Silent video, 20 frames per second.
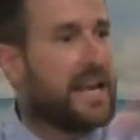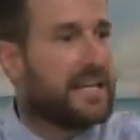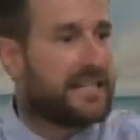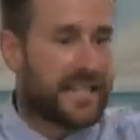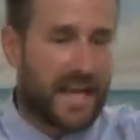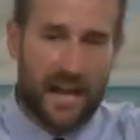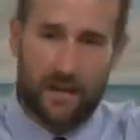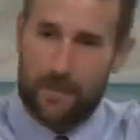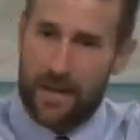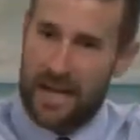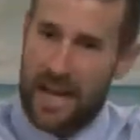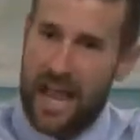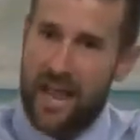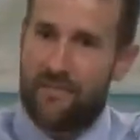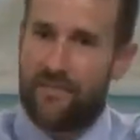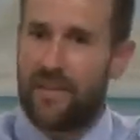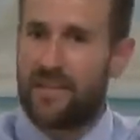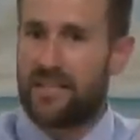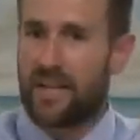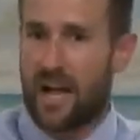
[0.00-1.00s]
he's talking about
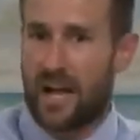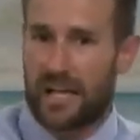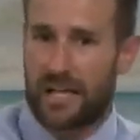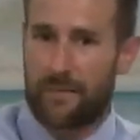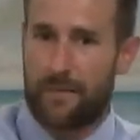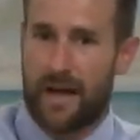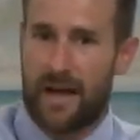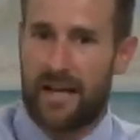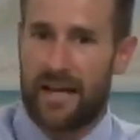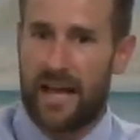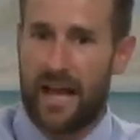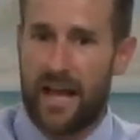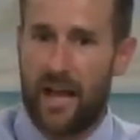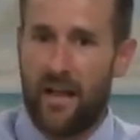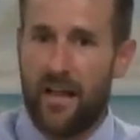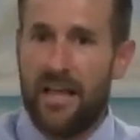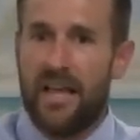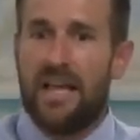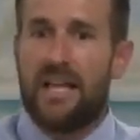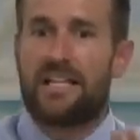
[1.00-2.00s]
heaven, talking about
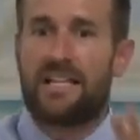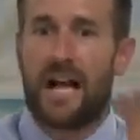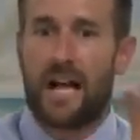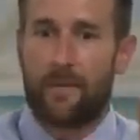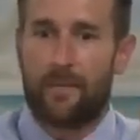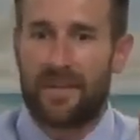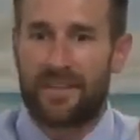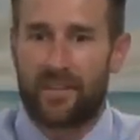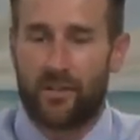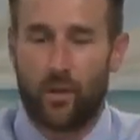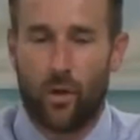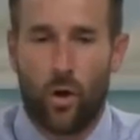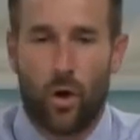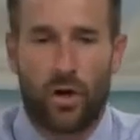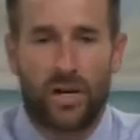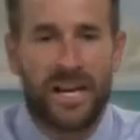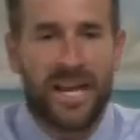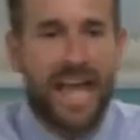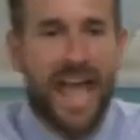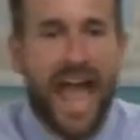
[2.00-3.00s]
hell, talking about the
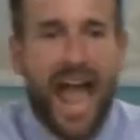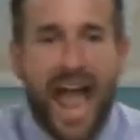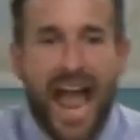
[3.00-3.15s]
Lord,